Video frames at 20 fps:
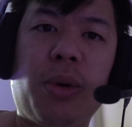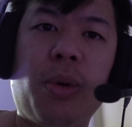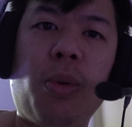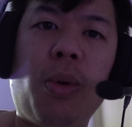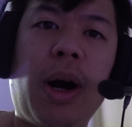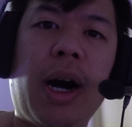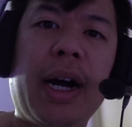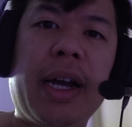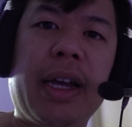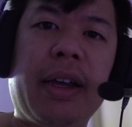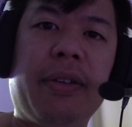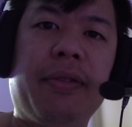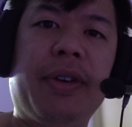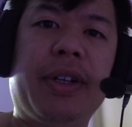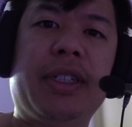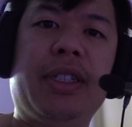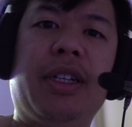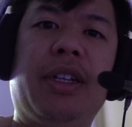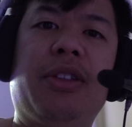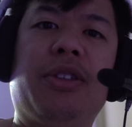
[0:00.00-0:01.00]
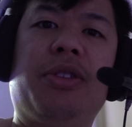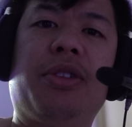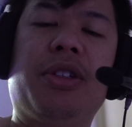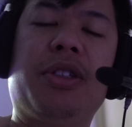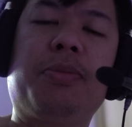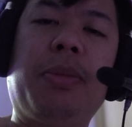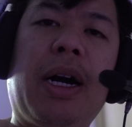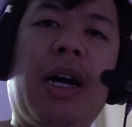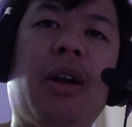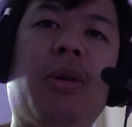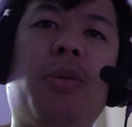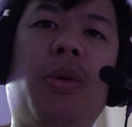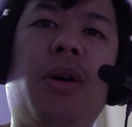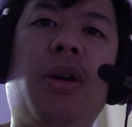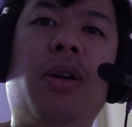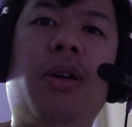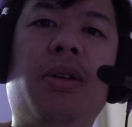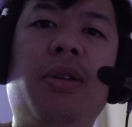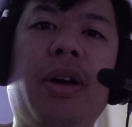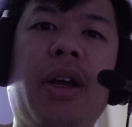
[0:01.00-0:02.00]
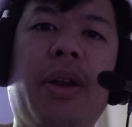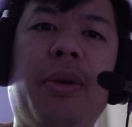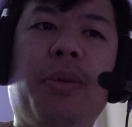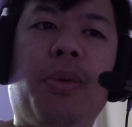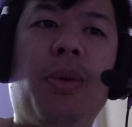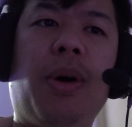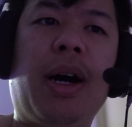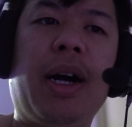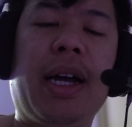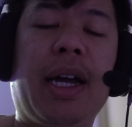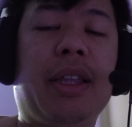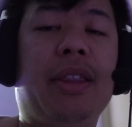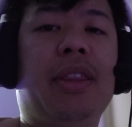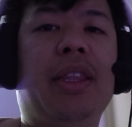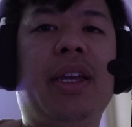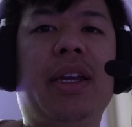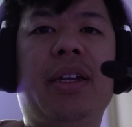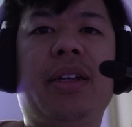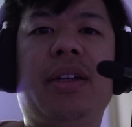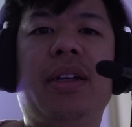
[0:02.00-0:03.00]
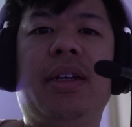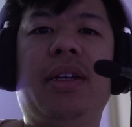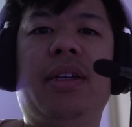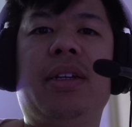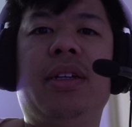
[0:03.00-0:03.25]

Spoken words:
why I invested into this Powerwall and why I think